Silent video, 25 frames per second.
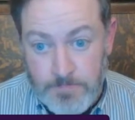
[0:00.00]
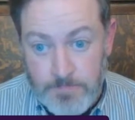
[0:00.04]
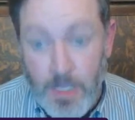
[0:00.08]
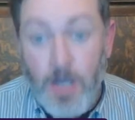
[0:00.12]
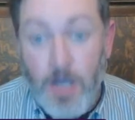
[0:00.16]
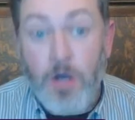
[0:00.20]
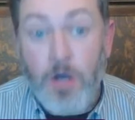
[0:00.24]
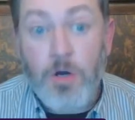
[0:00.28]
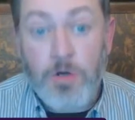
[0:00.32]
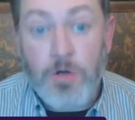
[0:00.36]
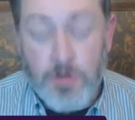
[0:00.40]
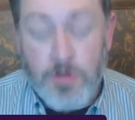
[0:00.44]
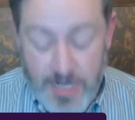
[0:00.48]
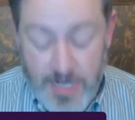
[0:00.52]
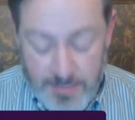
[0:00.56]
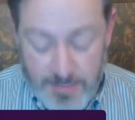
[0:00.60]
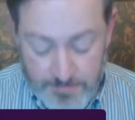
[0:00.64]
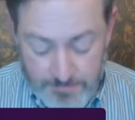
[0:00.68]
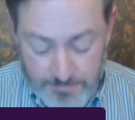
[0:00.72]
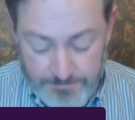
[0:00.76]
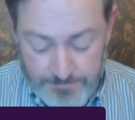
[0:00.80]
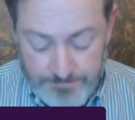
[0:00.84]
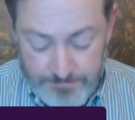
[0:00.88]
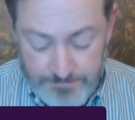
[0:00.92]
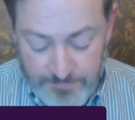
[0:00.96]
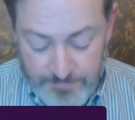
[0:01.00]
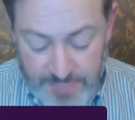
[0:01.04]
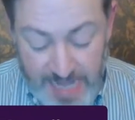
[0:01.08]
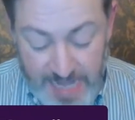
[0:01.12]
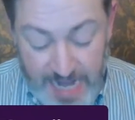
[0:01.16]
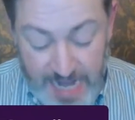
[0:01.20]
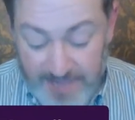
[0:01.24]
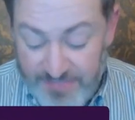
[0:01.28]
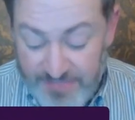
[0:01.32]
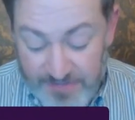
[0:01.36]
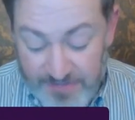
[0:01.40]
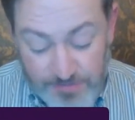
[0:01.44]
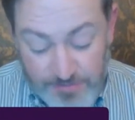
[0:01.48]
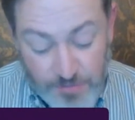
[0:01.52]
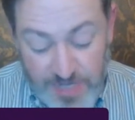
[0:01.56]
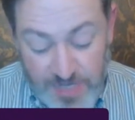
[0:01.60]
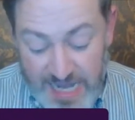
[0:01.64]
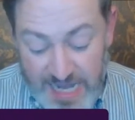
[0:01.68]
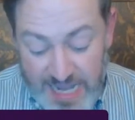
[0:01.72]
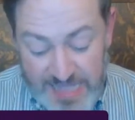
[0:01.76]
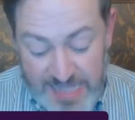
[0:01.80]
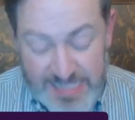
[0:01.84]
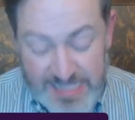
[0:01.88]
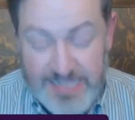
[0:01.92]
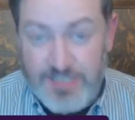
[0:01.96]
Oh, okay. Yeah, this one I
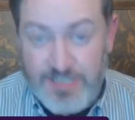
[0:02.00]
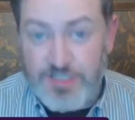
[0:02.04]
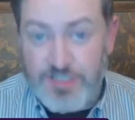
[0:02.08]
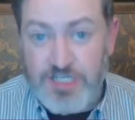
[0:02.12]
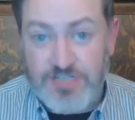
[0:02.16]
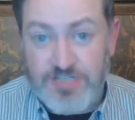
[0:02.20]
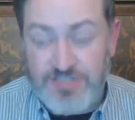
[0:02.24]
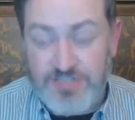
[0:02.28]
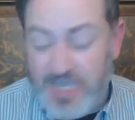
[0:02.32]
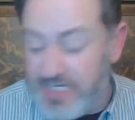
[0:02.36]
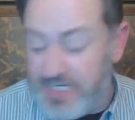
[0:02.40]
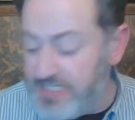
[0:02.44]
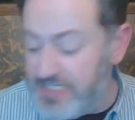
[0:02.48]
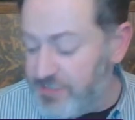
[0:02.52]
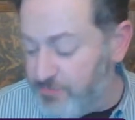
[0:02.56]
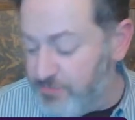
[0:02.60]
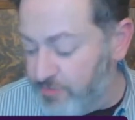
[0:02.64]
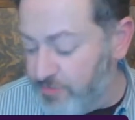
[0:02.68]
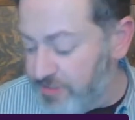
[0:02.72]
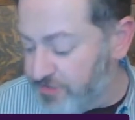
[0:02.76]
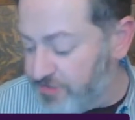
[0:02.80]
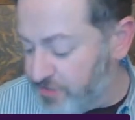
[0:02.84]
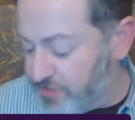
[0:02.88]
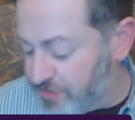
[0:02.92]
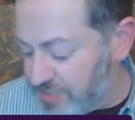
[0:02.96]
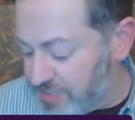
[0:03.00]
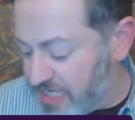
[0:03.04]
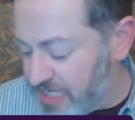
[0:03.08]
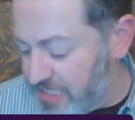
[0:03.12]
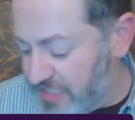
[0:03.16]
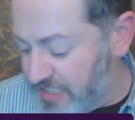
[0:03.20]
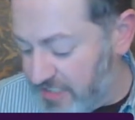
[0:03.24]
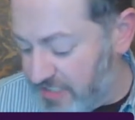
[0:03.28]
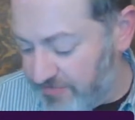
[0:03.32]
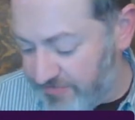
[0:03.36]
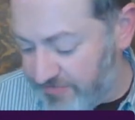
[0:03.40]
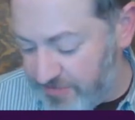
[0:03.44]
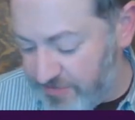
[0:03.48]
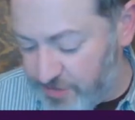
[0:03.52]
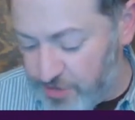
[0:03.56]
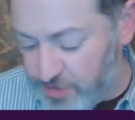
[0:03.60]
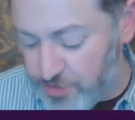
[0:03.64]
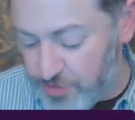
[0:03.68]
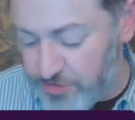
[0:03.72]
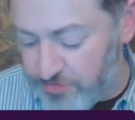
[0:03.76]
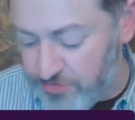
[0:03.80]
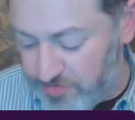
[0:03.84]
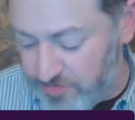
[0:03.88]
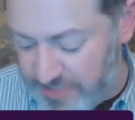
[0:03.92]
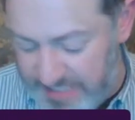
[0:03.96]
hadn't had a chance. I didn't research any of the
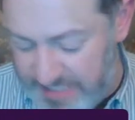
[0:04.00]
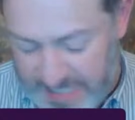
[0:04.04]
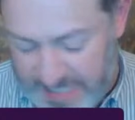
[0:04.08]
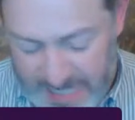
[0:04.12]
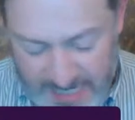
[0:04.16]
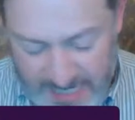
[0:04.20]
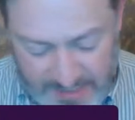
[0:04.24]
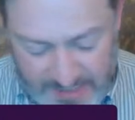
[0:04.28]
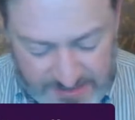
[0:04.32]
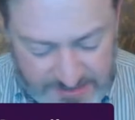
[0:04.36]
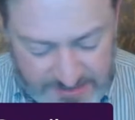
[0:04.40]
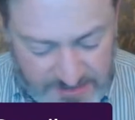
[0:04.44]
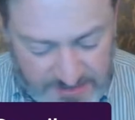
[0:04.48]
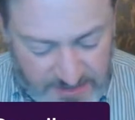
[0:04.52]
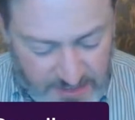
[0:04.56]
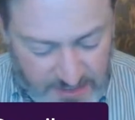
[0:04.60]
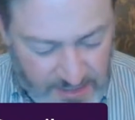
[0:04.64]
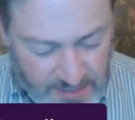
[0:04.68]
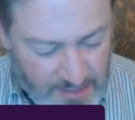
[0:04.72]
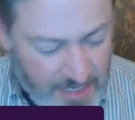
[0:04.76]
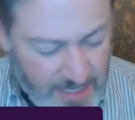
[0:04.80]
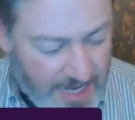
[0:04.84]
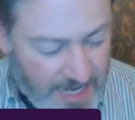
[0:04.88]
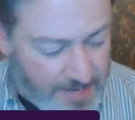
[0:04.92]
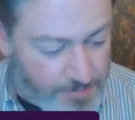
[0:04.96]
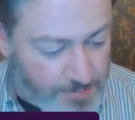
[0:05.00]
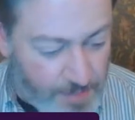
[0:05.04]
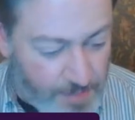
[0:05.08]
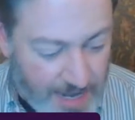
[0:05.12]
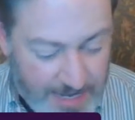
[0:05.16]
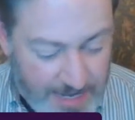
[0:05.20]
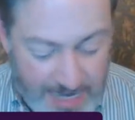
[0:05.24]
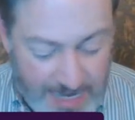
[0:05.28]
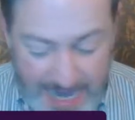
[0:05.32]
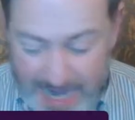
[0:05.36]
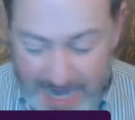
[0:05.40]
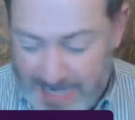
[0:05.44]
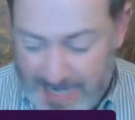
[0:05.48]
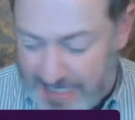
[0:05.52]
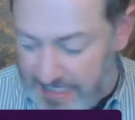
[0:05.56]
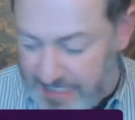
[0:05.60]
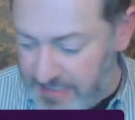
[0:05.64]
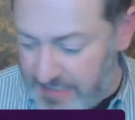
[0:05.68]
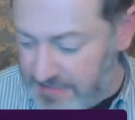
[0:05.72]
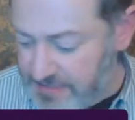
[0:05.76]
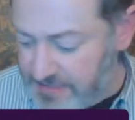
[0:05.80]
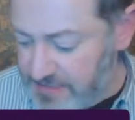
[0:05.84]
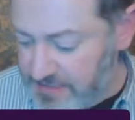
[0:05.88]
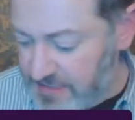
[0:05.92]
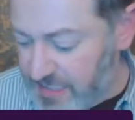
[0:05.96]
jewelry yet. I got
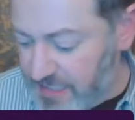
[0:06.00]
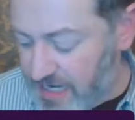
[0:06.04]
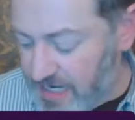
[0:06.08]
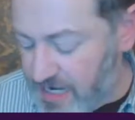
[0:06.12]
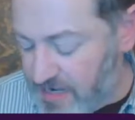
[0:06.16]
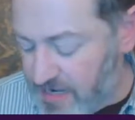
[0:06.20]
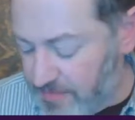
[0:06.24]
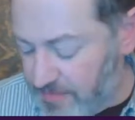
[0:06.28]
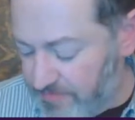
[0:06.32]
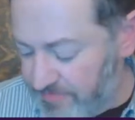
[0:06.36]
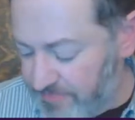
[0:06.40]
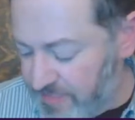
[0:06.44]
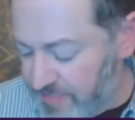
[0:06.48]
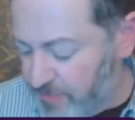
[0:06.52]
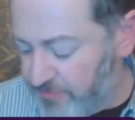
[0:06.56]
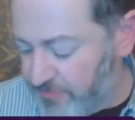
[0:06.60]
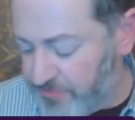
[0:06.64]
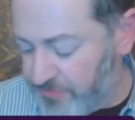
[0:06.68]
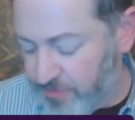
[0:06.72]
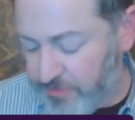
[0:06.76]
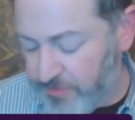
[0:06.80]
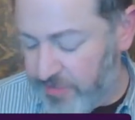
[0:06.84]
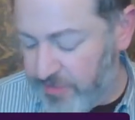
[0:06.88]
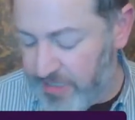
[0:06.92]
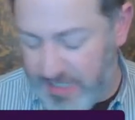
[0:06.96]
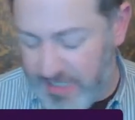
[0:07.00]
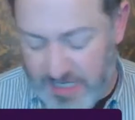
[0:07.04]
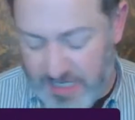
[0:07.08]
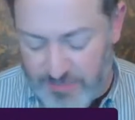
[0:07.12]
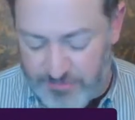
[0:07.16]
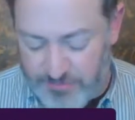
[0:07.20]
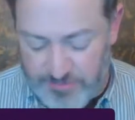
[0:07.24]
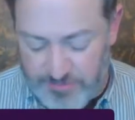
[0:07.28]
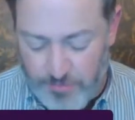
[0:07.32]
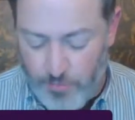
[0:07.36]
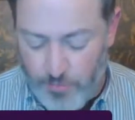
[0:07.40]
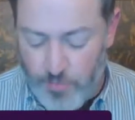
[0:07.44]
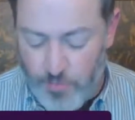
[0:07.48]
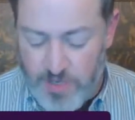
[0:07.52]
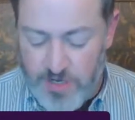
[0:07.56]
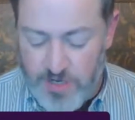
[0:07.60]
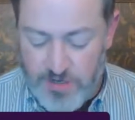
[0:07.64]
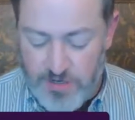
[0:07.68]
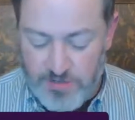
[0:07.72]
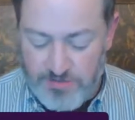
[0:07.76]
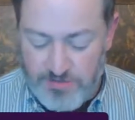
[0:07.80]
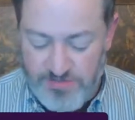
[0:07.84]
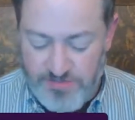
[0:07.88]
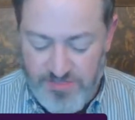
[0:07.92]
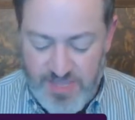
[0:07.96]
it. It was a
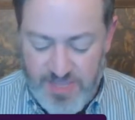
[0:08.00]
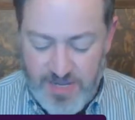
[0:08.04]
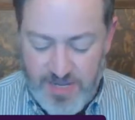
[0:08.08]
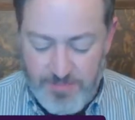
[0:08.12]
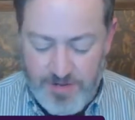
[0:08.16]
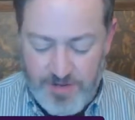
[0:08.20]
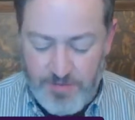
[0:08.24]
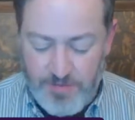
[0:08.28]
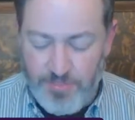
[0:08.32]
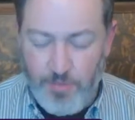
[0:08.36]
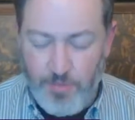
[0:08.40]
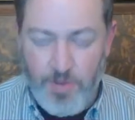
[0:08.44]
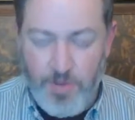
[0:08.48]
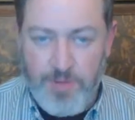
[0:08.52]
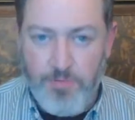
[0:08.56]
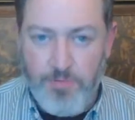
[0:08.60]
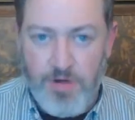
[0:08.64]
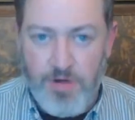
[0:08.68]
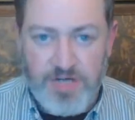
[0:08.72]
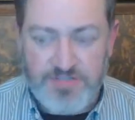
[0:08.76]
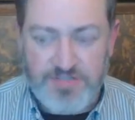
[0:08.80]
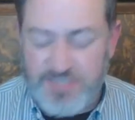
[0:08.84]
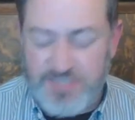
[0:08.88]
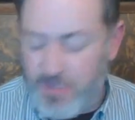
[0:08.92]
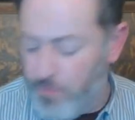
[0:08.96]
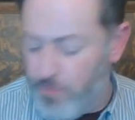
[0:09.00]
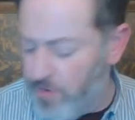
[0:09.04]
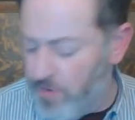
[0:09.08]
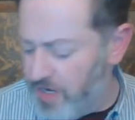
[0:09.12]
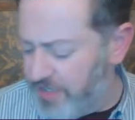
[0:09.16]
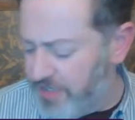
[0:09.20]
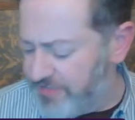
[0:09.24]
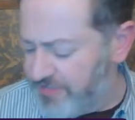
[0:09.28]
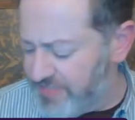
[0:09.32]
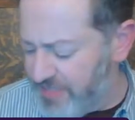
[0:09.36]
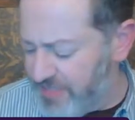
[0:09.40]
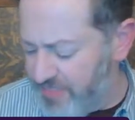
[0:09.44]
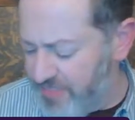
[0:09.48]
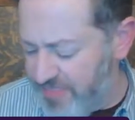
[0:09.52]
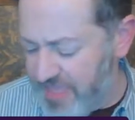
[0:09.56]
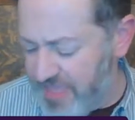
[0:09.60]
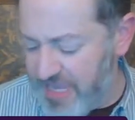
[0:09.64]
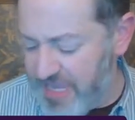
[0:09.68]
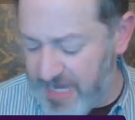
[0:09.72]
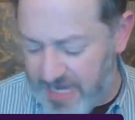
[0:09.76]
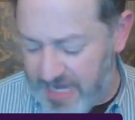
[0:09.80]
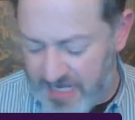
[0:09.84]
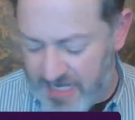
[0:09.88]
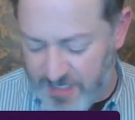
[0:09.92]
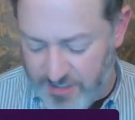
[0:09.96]
weird thing about the way pricing was. I think
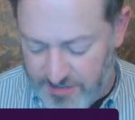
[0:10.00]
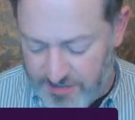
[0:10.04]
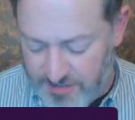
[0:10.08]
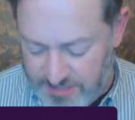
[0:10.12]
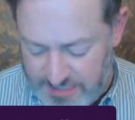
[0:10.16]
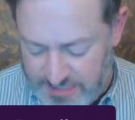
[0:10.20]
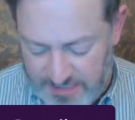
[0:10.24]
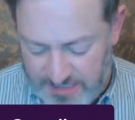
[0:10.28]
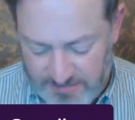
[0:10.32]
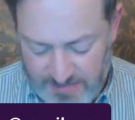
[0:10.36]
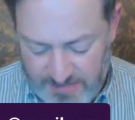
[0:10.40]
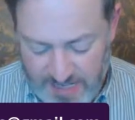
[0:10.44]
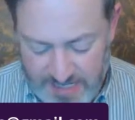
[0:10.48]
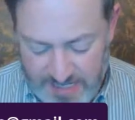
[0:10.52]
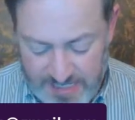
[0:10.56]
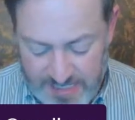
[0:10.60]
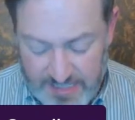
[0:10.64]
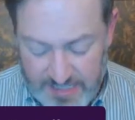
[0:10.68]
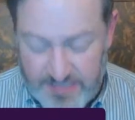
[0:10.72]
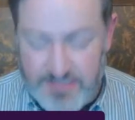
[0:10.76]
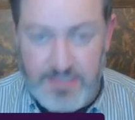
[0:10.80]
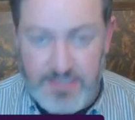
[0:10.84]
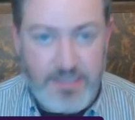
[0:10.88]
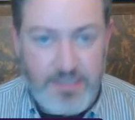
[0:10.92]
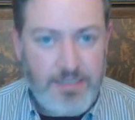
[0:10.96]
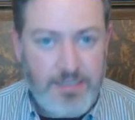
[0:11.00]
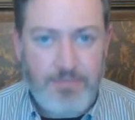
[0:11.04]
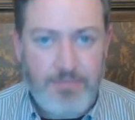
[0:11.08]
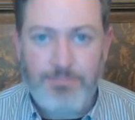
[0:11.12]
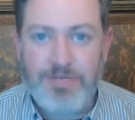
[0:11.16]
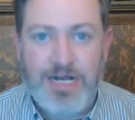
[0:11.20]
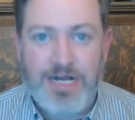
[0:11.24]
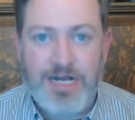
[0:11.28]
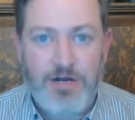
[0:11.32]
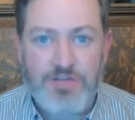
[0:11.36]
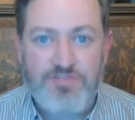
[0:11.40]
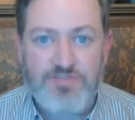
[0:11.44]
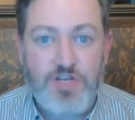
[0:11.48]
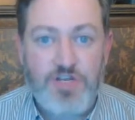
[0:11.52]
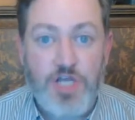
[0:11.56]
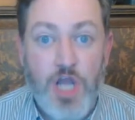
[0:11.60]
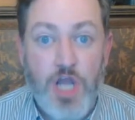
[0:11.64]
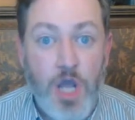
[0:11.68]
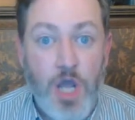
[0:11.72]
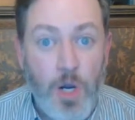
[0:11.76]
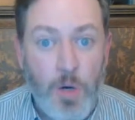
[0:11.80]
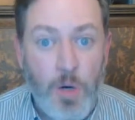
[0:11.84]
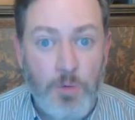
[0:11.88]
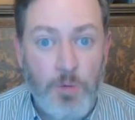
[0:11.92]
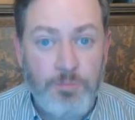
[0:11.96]
I got a good deal on it, but I don't even
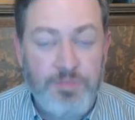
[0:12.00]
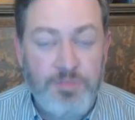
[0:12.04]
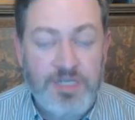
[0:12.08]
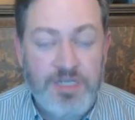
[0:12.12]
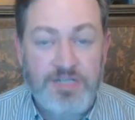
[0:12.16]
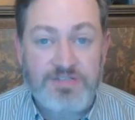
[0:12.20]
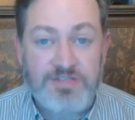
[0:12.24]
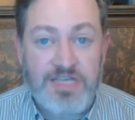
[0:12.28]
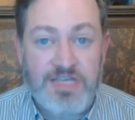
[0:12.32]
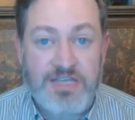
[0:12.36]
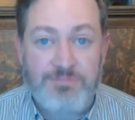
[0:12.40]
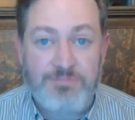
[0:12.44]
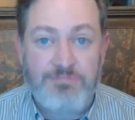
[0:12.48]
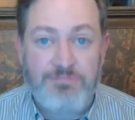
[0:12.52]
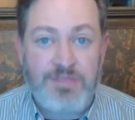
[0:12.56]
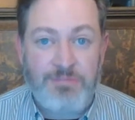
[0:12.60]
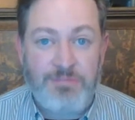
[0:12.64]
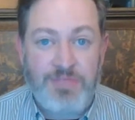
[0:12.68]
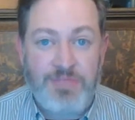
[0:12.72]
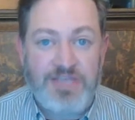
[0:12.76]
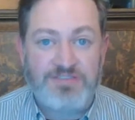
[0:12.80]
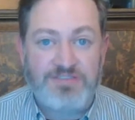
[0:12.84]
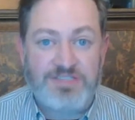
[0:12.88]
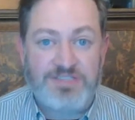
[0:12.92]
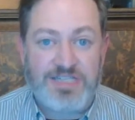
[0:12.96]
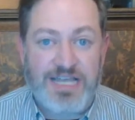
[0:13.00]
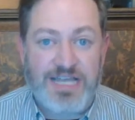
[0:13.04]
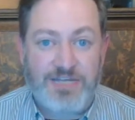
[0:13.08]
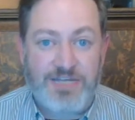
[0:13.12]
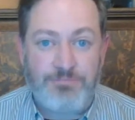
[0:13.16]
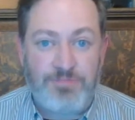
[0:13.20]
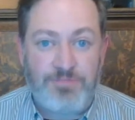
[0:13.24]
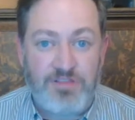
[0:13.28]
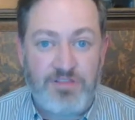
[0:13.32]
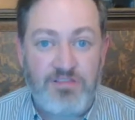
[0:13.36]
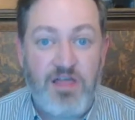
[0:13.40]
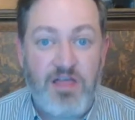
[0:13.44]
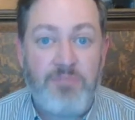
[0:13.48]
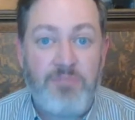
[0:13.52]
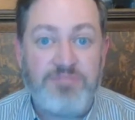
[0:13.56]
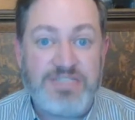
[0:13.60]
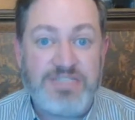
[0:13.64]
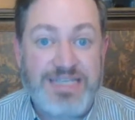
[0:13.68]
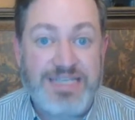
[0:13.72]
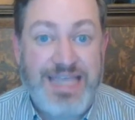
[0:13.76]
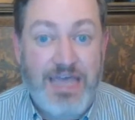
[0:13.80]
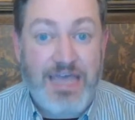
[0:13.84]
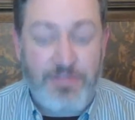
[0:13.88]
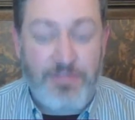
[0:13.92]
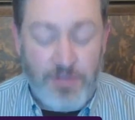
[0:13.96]
know, because it basically got lumped
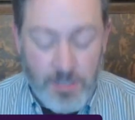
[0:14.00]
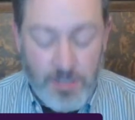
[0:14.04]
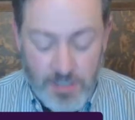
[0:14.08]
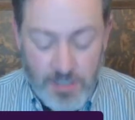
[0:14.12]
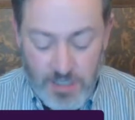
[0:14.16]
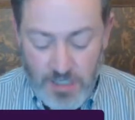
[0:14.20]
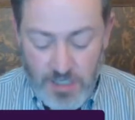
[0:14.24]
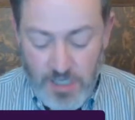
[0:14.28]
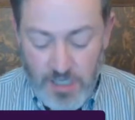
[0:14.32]
together.